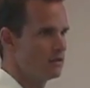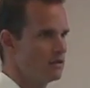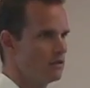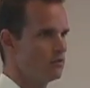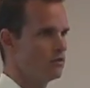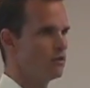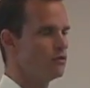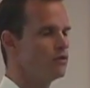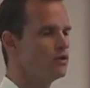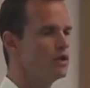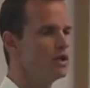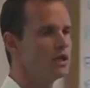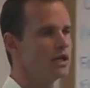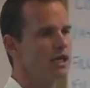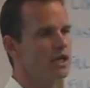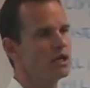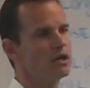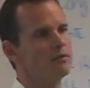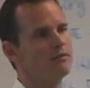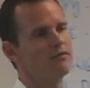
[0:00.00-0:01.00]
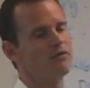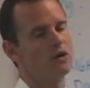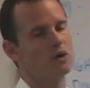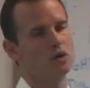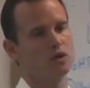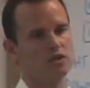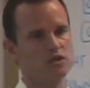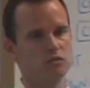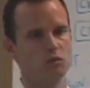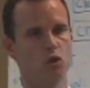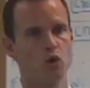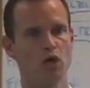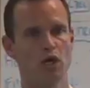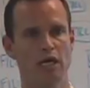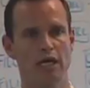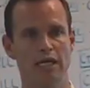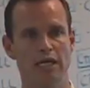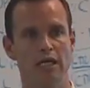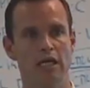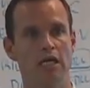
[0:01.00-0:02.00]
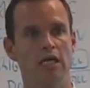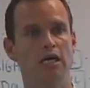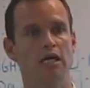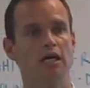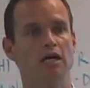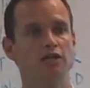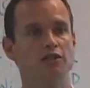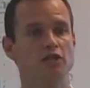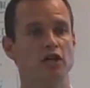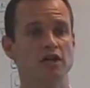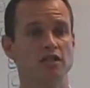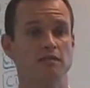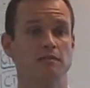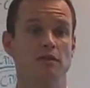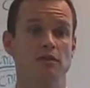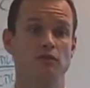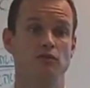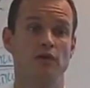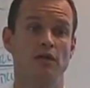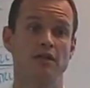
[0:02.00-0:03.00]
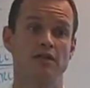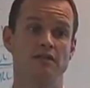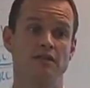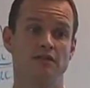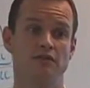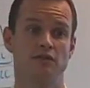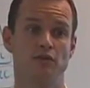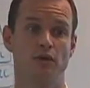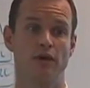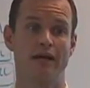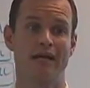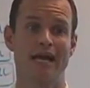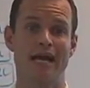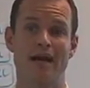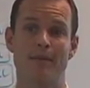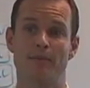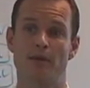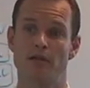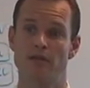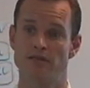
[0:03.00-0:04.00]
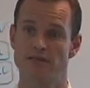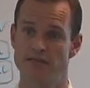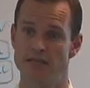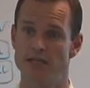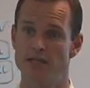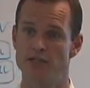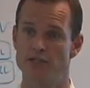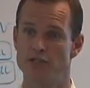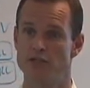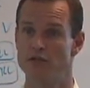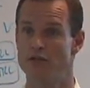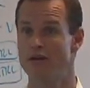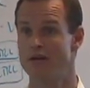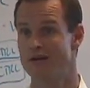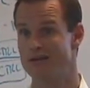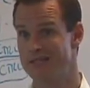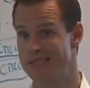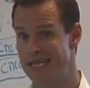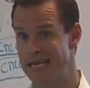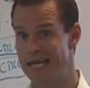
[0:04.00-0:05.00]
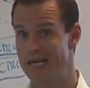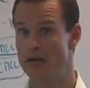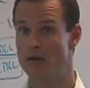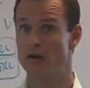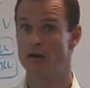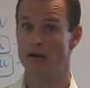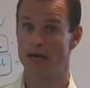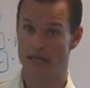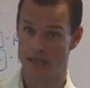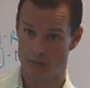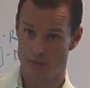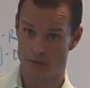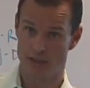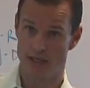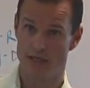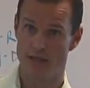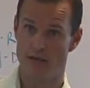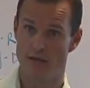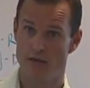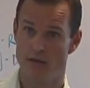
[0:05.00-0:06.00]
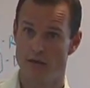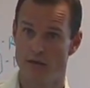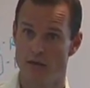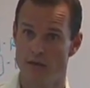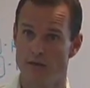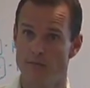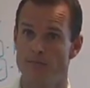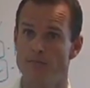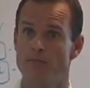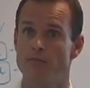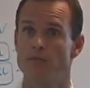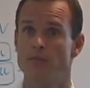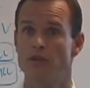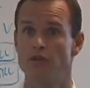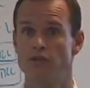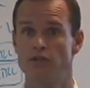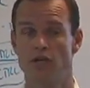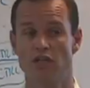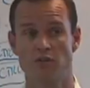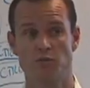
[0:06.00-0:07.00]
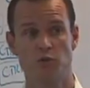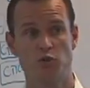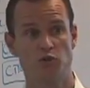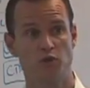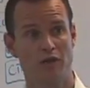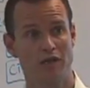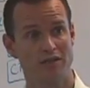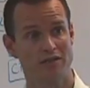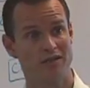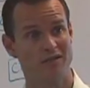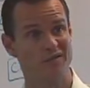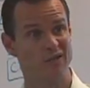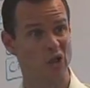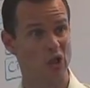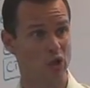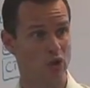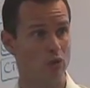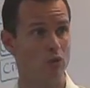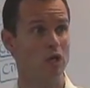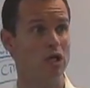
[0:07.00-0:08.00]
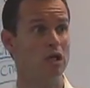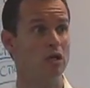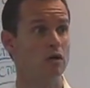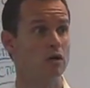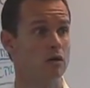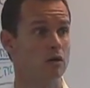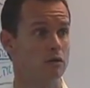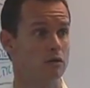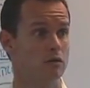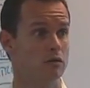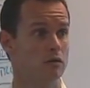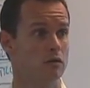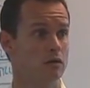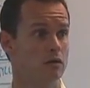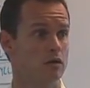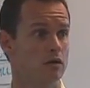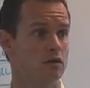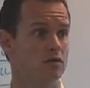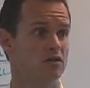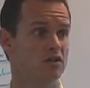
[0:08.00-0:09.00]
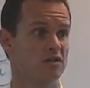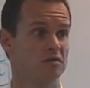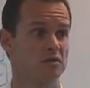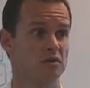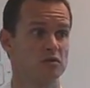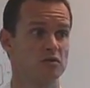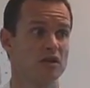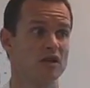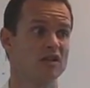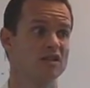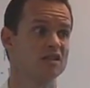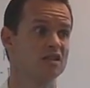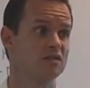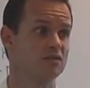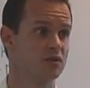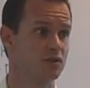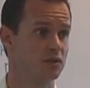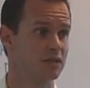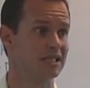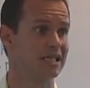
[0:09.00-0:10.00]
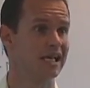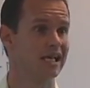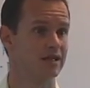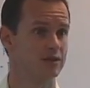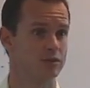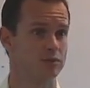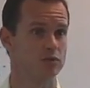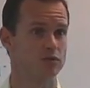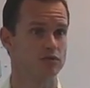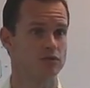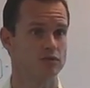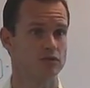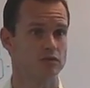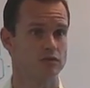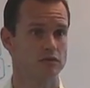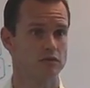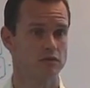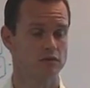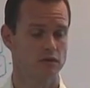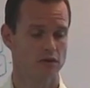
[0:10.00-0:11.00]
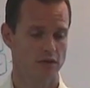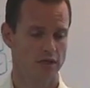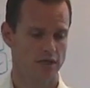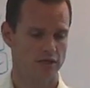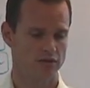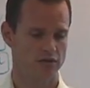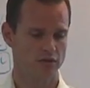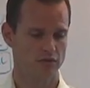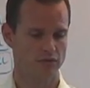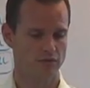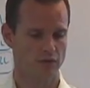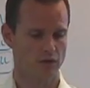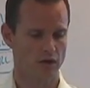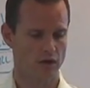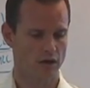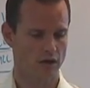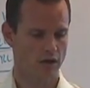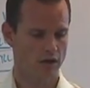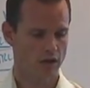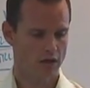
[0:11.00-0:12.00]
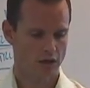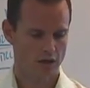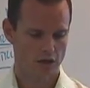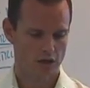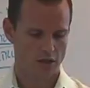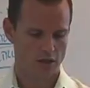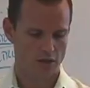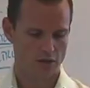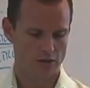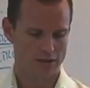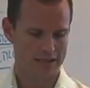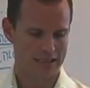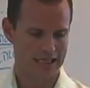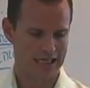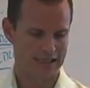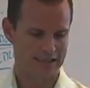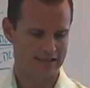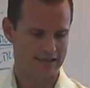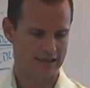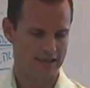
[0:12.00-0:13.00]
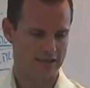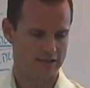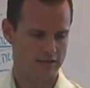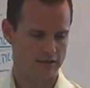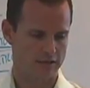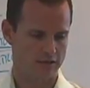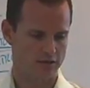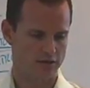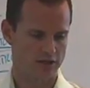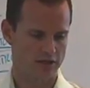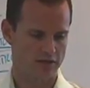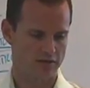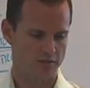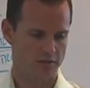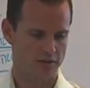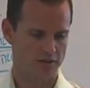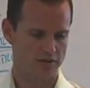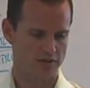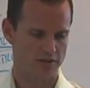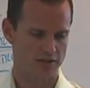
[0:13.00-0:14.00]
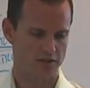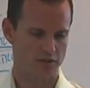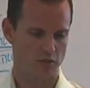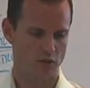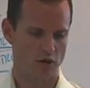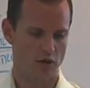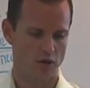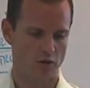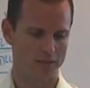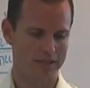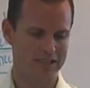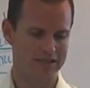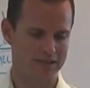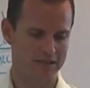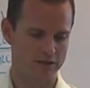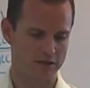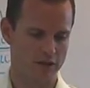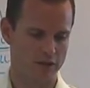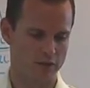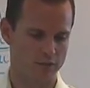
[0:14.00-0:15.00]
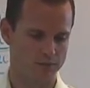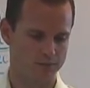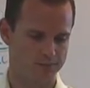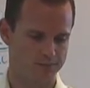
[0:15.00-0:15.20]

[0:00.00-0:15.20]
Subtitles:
We're really going to focus more on adjustments relative to our capitalization, our debt, our equity, adjustments relative to goodwill, adjustments relative to intangibles. All right, so for our current asset adjustments, these will all be 0.